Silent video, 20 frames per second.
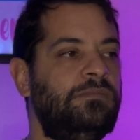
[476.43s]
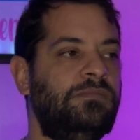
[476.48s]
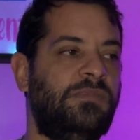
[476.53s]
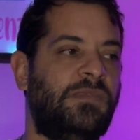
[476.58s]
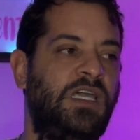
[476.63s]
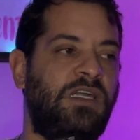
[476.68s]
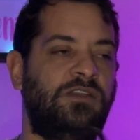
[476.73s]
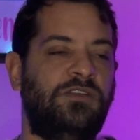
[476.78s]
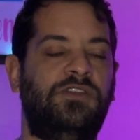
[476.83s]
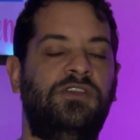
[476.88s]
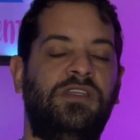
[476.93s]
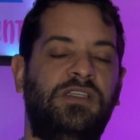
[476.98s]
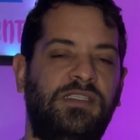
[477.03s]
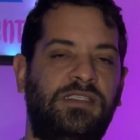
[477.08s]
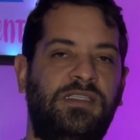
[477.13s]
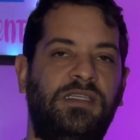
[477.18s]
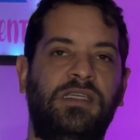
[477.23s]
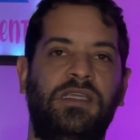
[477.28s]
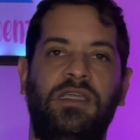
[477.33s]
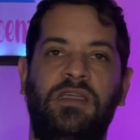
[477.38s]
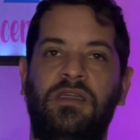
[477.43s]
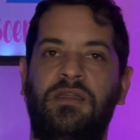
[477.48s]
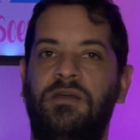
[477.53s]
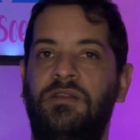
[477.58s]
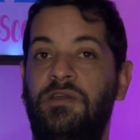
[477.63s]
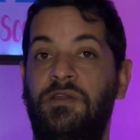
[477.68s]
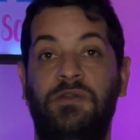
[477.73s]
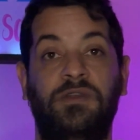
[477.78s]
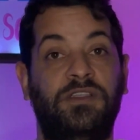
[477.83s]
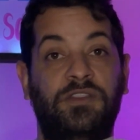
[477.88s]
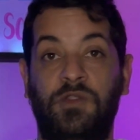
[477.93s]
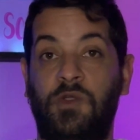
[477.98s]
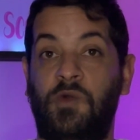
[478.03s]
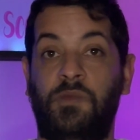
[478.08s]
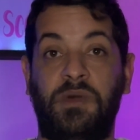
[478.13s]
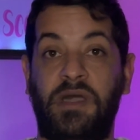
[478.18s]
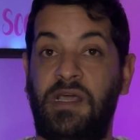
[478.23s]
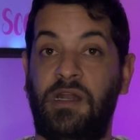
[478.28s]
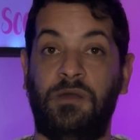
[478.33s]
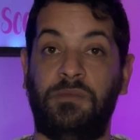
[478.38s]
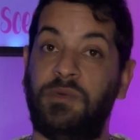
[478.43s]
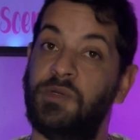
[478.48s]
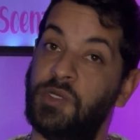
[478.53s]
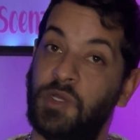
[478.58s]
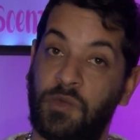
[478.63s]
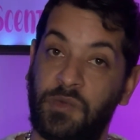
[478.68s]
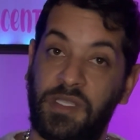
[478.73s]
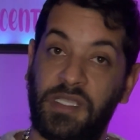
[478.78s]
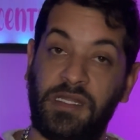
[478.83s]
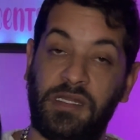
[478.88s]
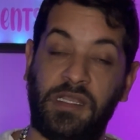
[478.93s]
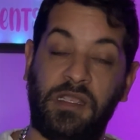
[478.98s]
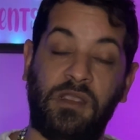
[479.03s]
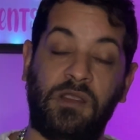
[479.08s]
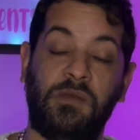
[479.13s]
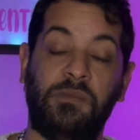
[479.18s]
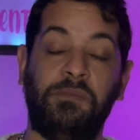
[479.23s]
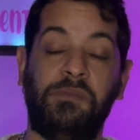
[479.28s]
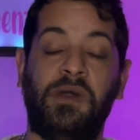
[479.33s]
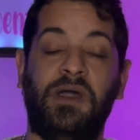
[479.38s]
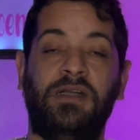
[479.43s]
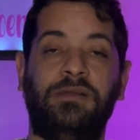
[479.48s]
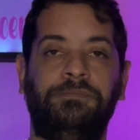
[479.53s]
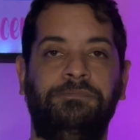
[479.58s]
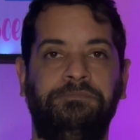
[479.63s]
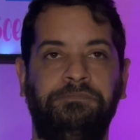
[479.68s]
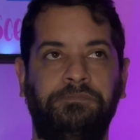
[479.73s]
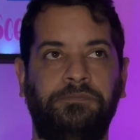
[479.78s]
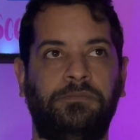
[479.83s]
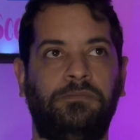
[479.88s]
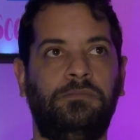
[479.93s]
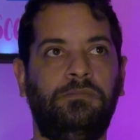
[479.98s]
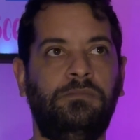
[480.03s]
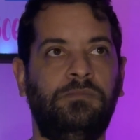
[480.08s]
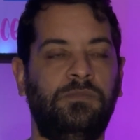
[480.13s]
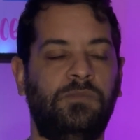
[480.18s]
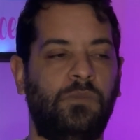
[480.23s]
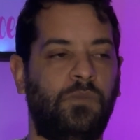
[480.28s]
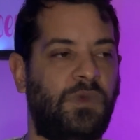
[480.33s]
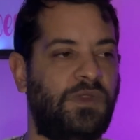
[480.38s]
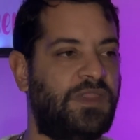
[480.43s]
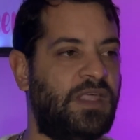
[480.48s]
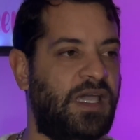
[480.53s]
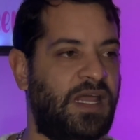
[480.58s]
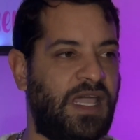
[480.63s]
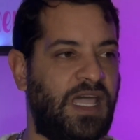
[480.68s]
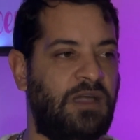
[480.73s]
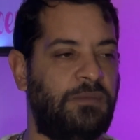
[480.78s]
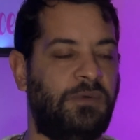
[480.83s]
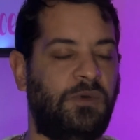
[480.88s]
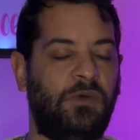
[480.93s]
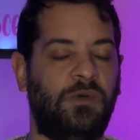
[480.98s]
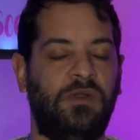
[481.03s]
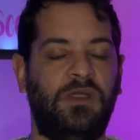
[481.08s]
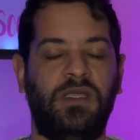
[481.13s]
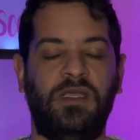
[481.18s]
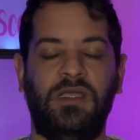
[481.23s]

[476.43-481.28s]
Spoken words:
And as you can see here, there is no pineapple note in here. But with that apple,